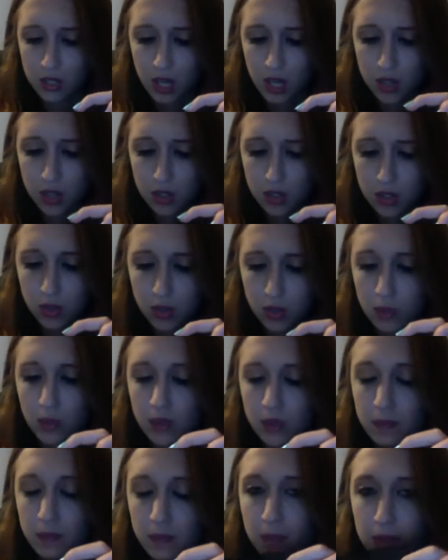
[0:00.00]
Hustle
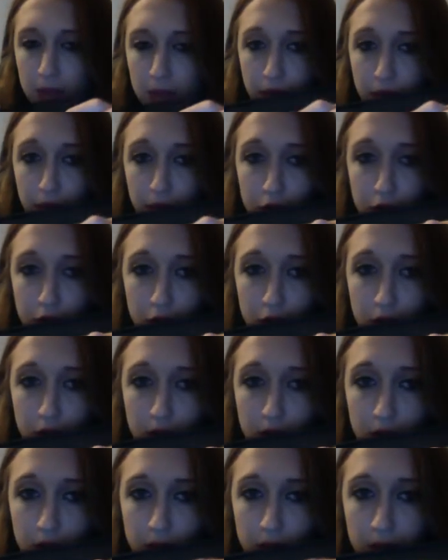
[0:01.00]
would be for sure
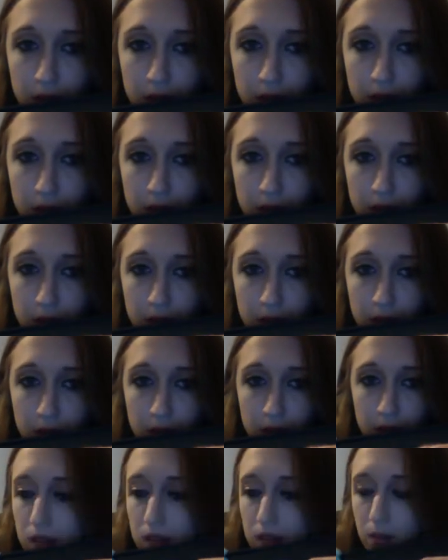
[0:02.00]
this one. That's like basically
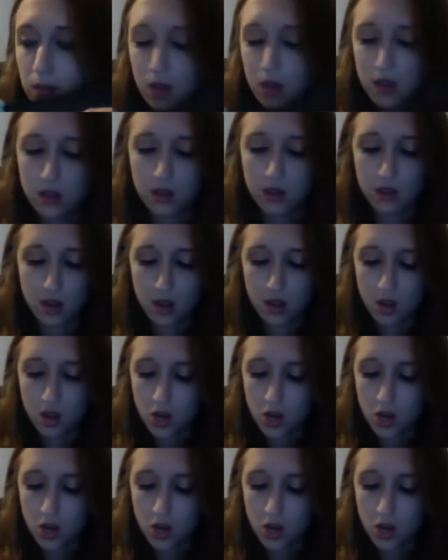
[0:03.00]
the same color.